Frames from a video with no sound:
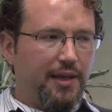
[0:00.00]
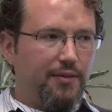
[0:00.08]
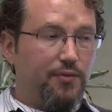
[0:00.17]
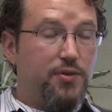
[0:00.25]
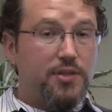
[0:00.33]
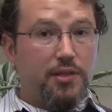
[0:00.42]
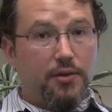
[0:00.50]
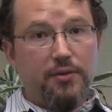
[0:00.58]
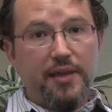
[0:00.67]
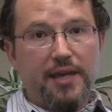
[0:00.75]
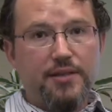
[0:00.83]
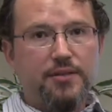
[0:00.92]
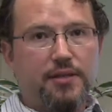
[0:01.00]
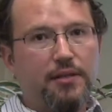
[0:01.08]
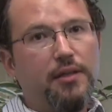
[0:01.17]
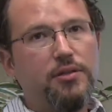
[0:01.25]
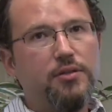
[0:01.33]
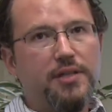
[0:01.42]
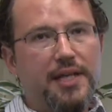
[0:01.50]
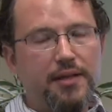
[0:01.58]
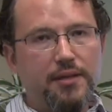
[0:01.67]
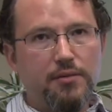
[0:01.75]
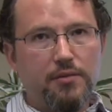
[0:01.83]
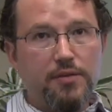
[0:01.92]
If you slow that circulation
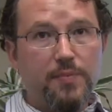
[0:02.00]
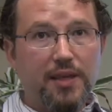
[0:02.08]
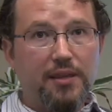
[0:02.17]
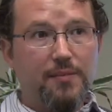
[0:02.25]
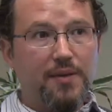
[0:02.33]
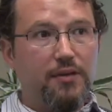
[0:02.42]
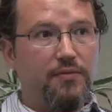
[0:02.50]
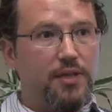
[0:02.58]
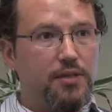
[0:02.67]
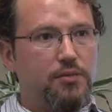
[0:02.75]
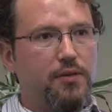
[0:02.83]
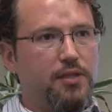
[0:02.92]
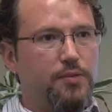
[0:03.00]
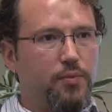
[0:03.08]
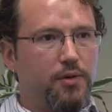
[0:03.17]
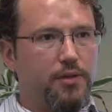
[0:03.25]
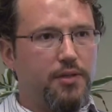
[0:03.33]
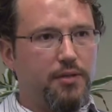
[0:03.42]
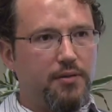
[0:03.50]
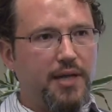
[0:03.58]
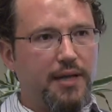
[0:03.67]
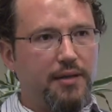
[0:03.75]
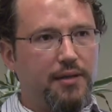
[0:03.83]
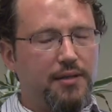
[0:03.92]
down, you expect the amount of heat transport to go down.